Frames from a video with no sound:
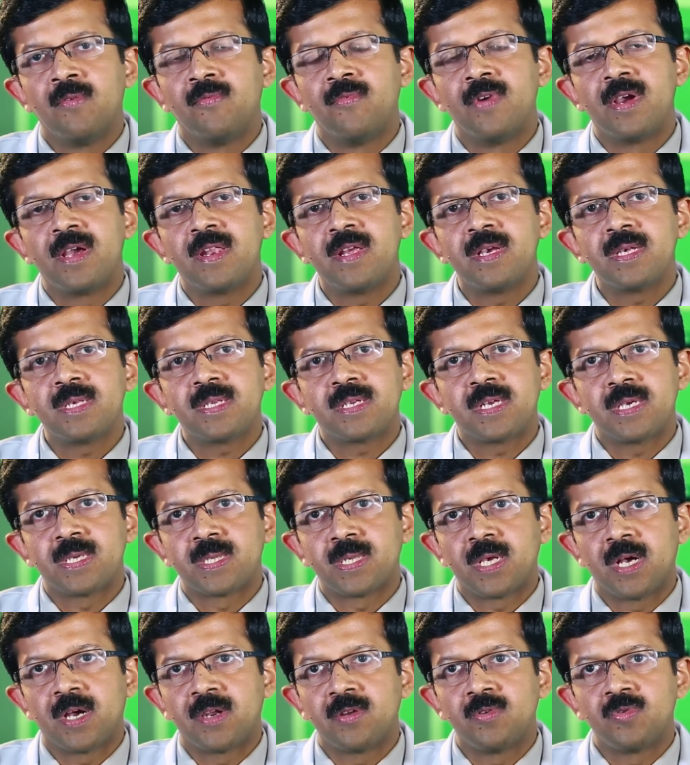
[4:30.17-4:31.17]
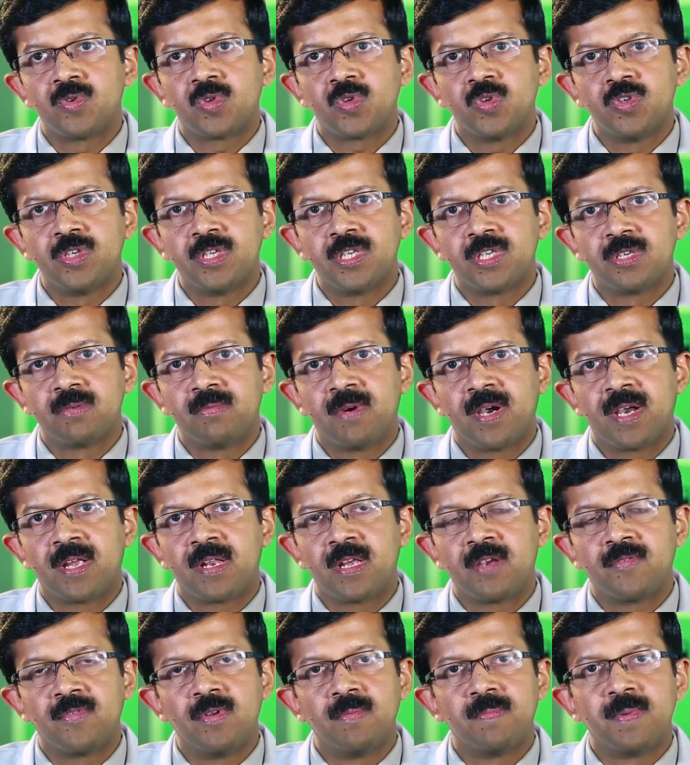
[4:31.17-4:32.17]
Various tests are used to
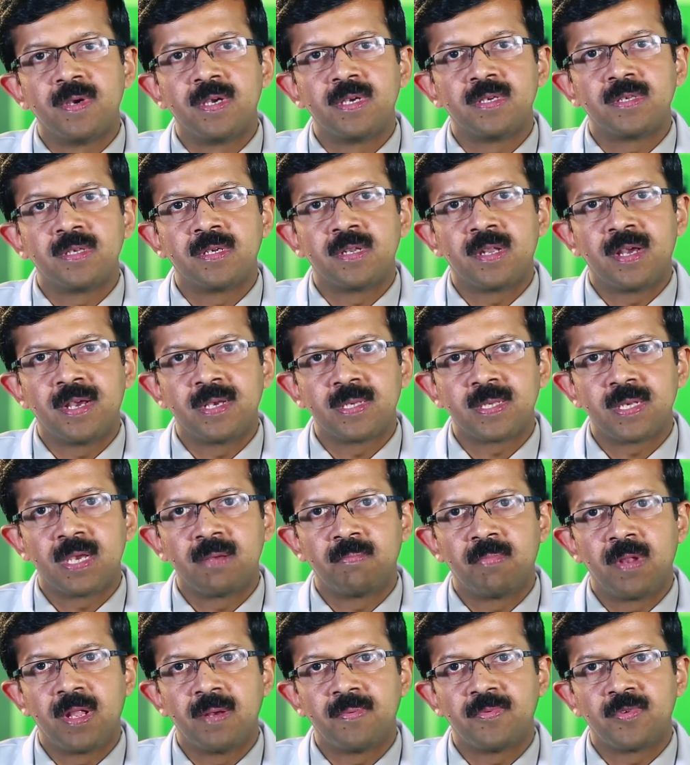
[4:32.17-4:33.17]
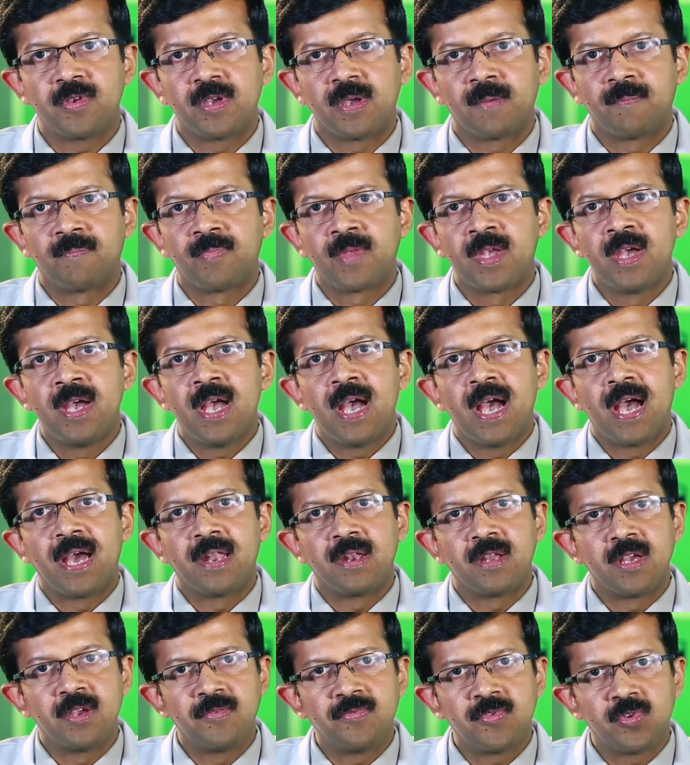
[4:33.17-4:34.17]
determine if the person has epilepsy,
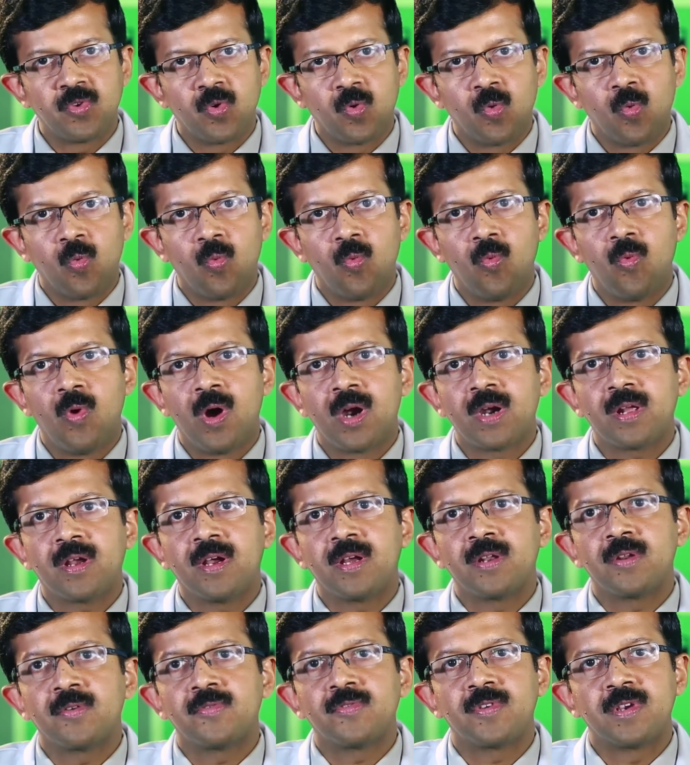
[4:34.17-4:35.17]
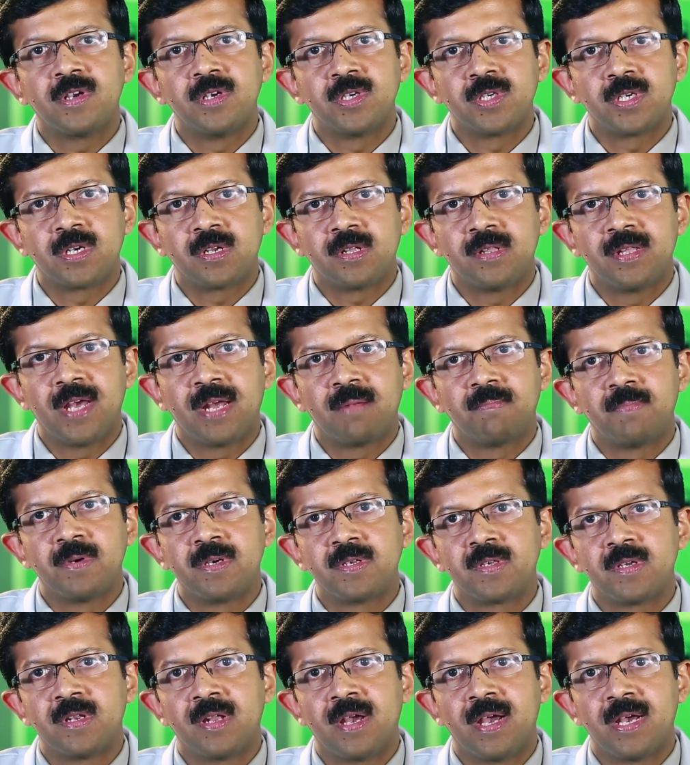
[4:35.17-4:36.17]
and if so, what kind of seizure that
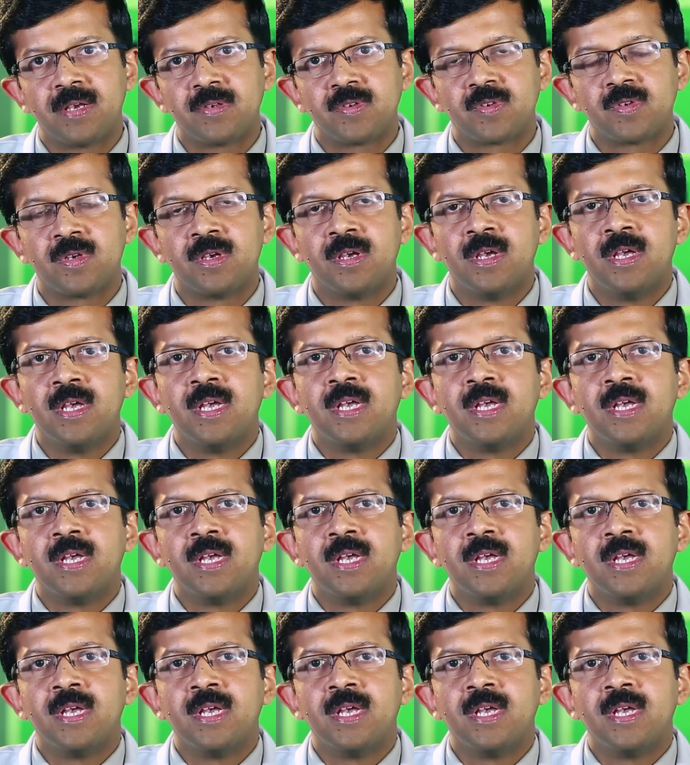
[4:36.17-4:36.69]
person has.